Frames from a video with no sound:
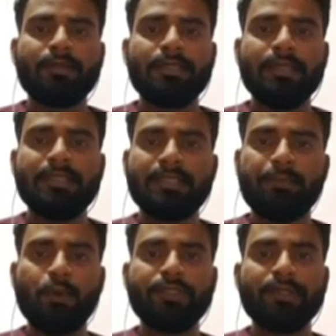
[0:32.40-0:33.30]
It
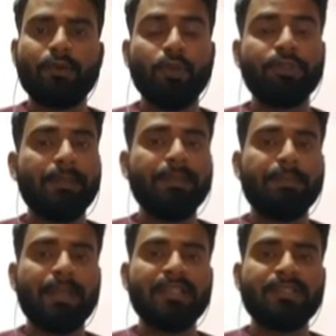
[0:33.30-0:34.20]
supports the growth of the
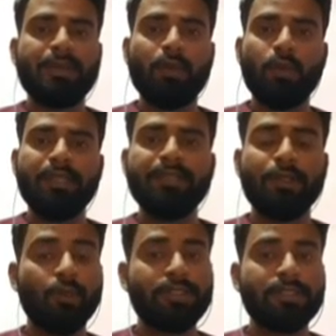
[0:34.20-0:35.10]
plants by holding
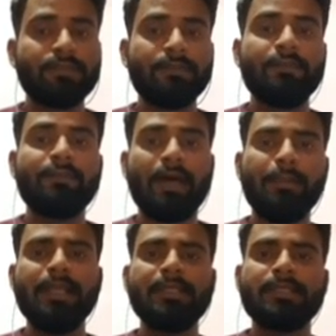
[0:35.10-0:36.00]
the roots
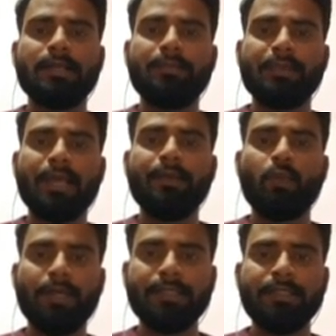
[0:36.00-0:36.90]
firmly and supplying
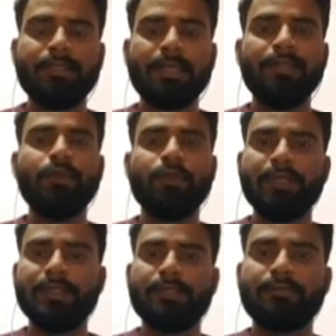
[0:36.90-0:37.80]
water and
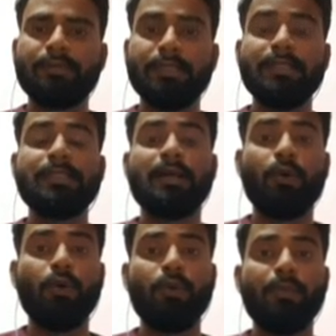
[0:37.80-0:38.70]
nutrients. It is the
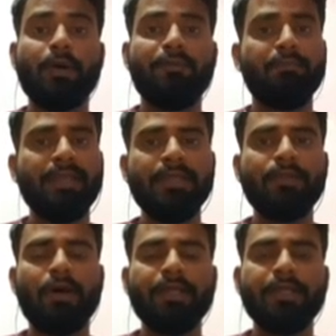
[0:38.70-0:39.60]
home of
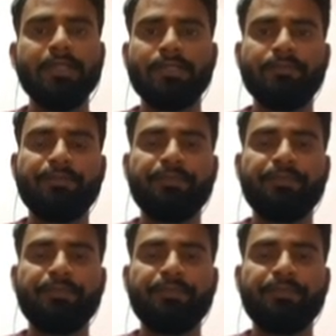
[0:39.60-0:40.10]
many organisms.